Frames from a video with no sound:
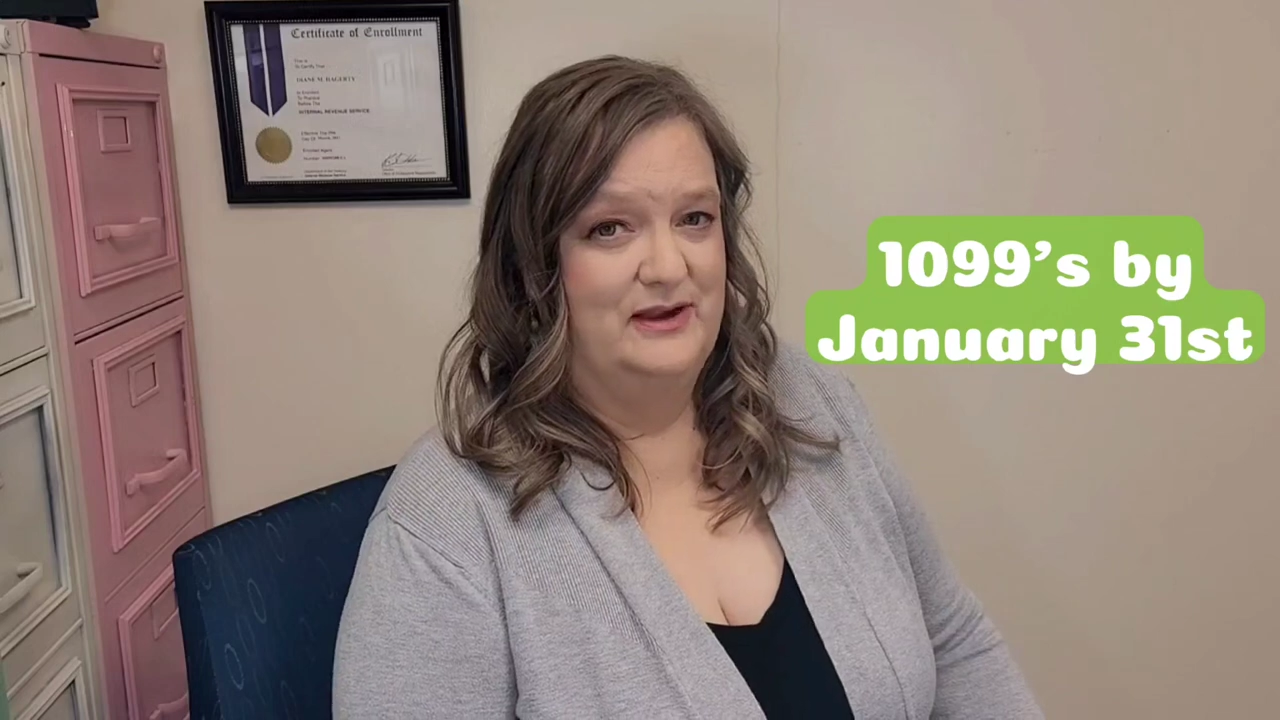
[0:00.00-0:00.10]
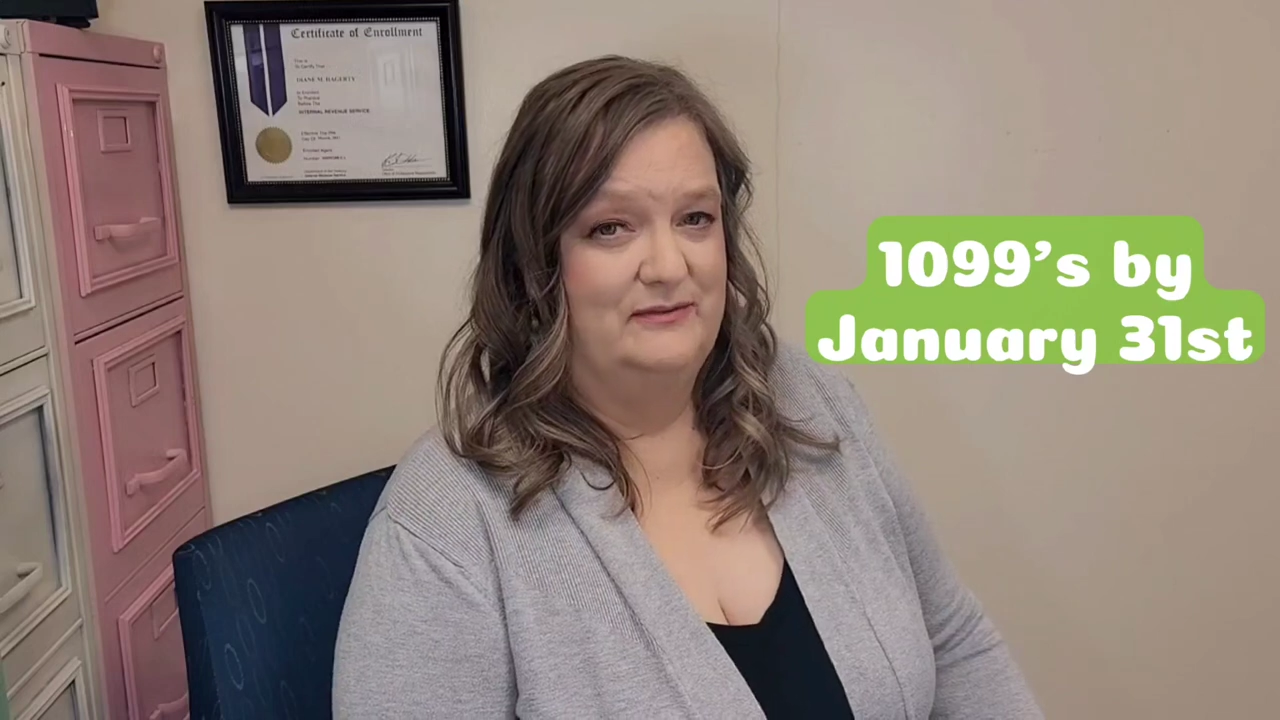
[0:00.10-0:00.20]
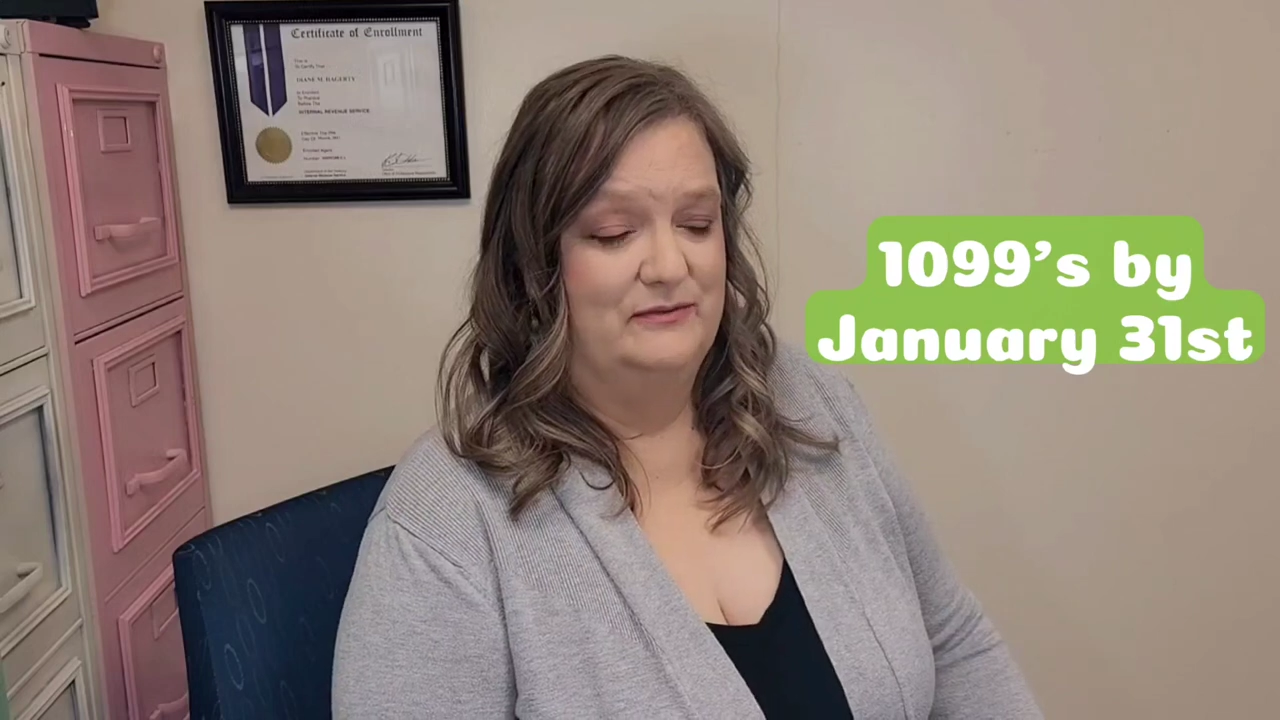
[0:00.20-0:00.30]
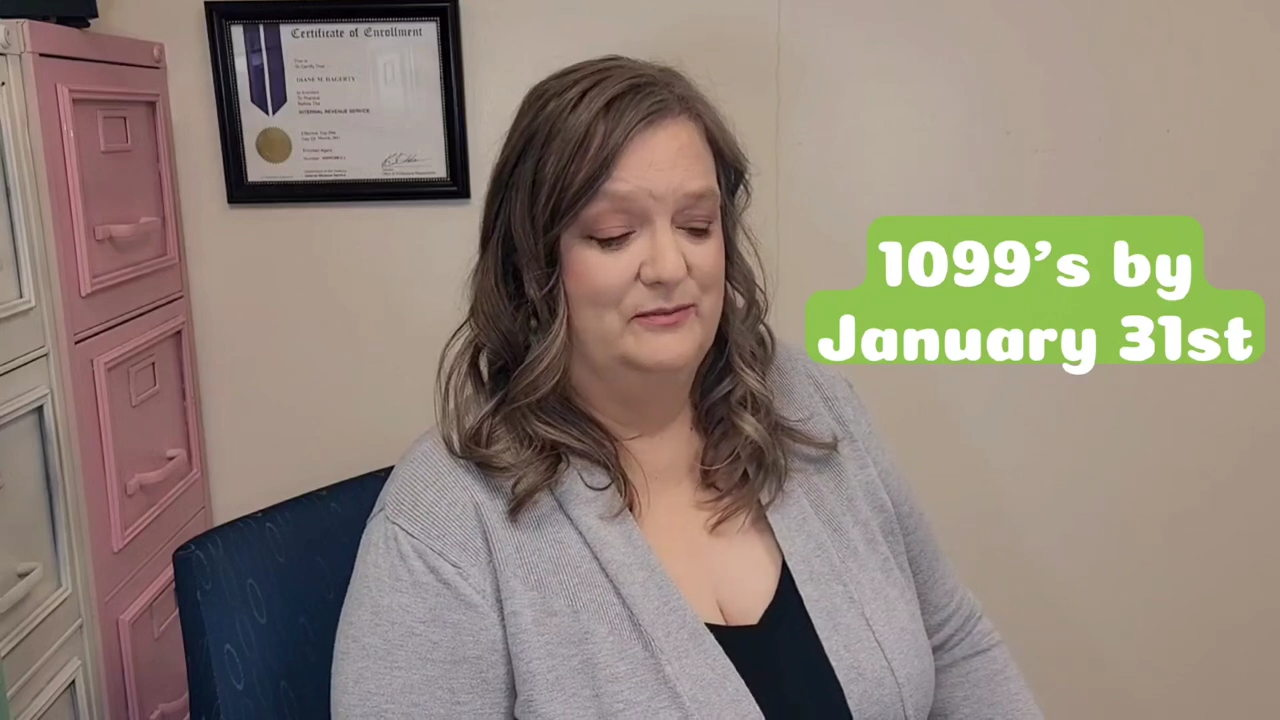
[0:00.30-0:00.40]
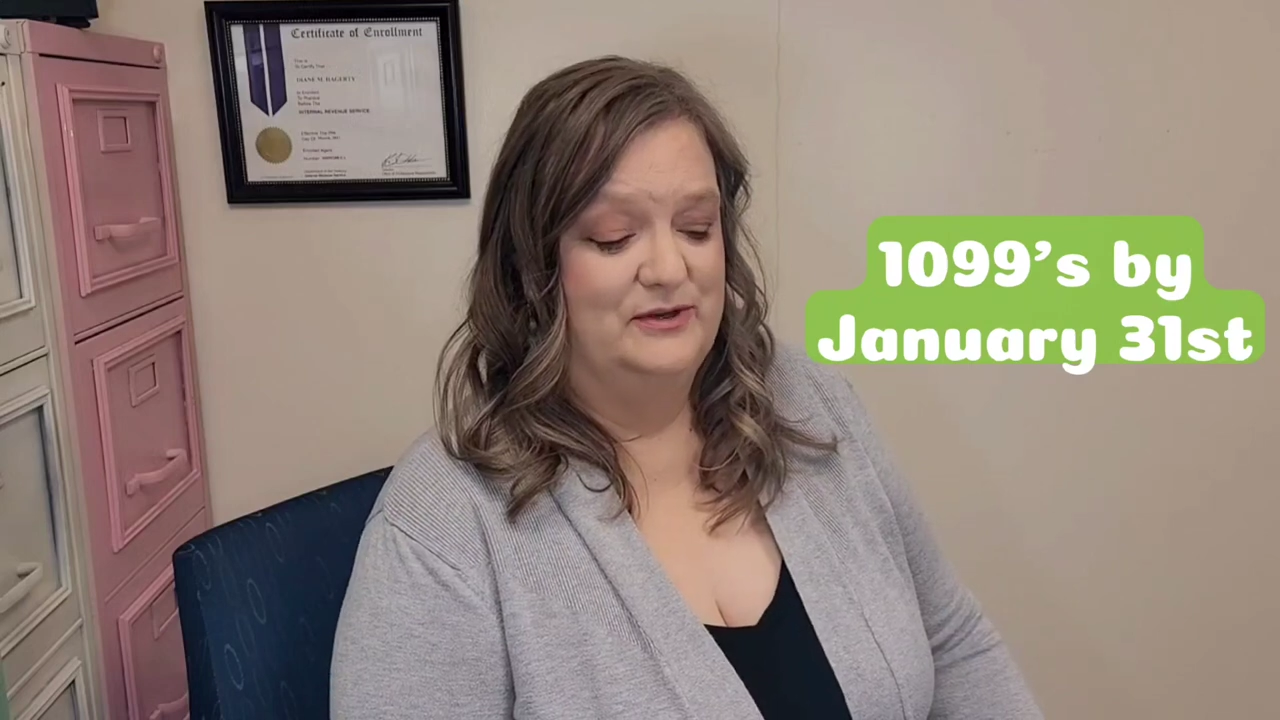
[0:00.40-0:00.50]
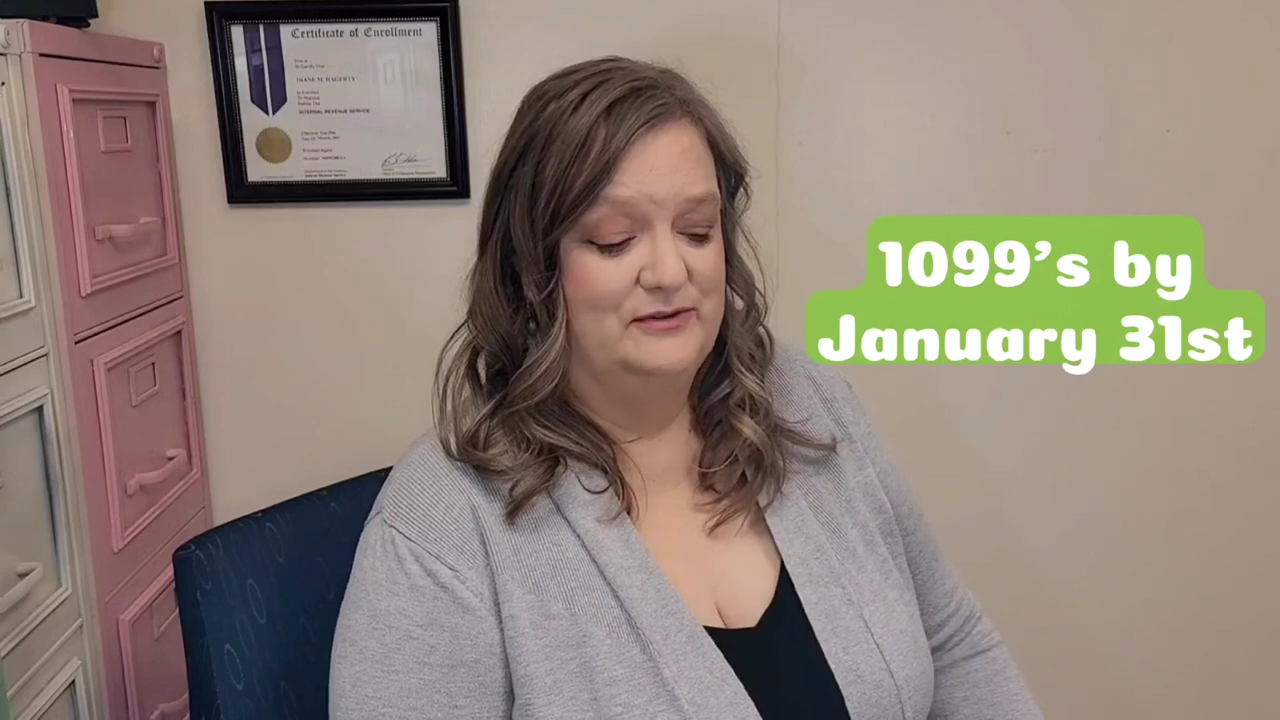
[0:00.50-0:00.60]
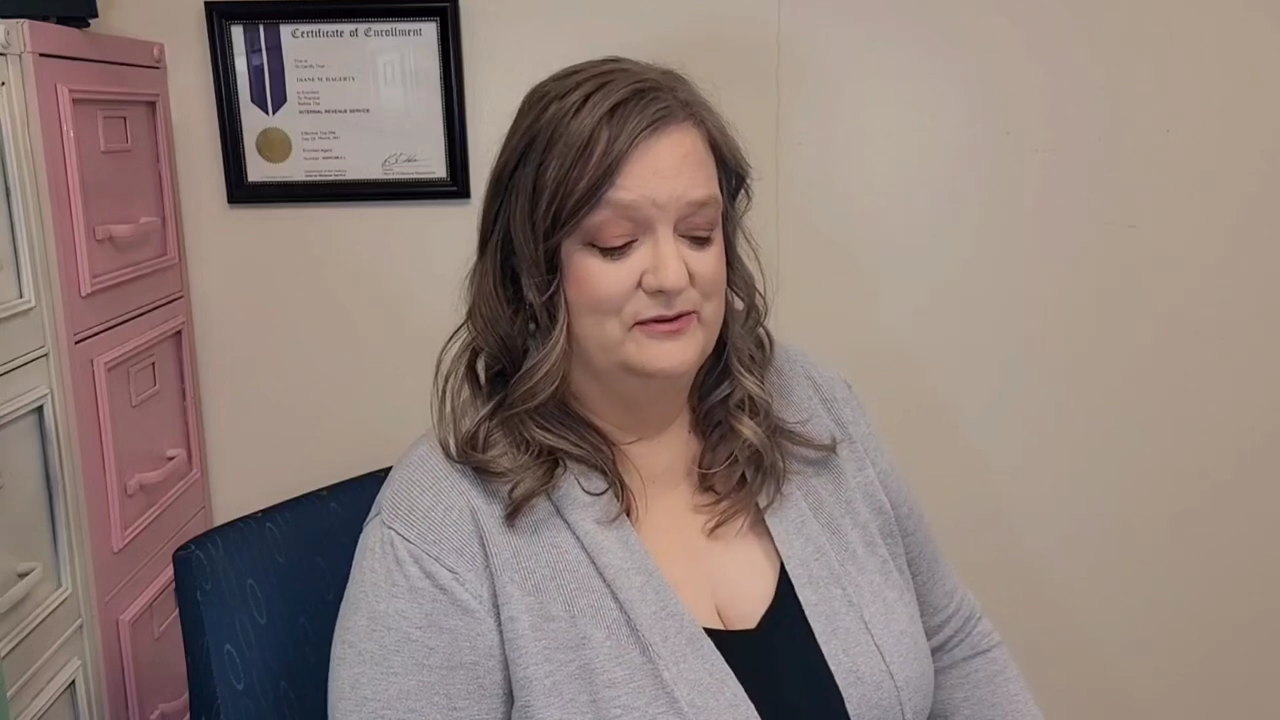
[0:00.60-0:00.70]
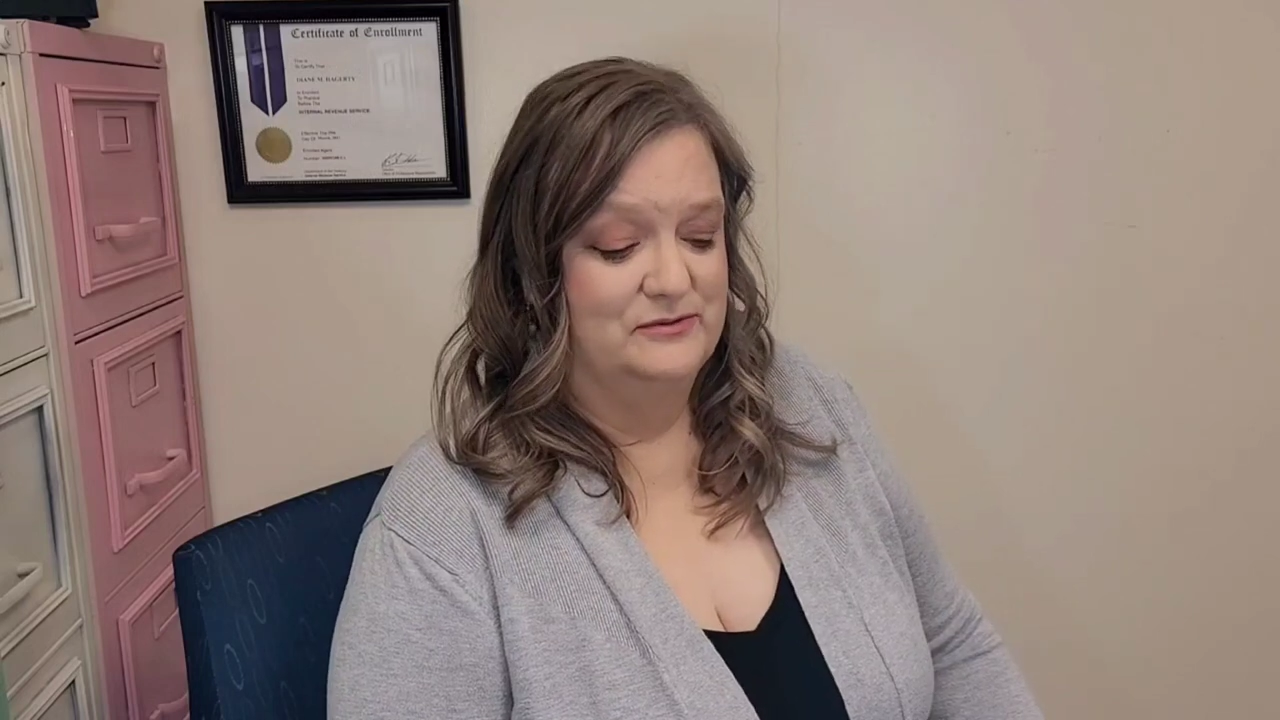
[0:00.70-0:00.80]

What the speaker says: have everybody's